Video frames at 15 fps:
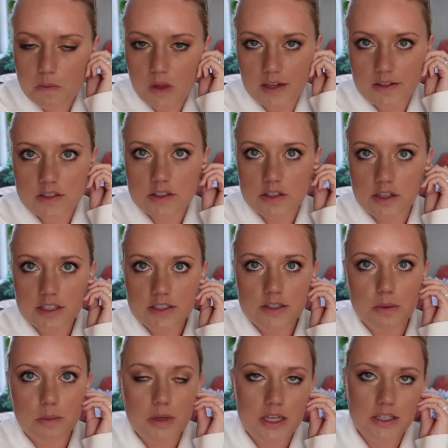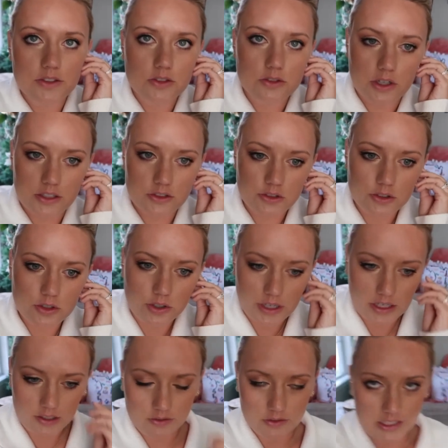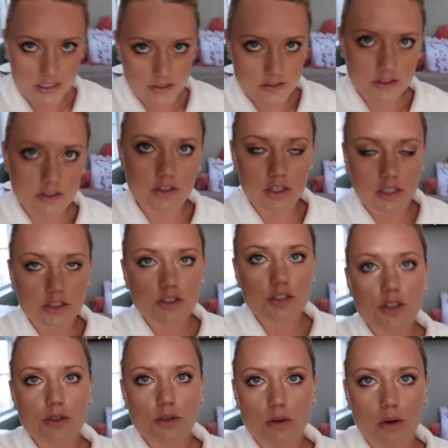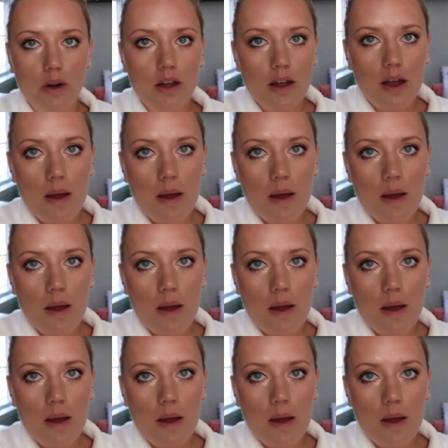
it's good to be stretched creatively. It's good to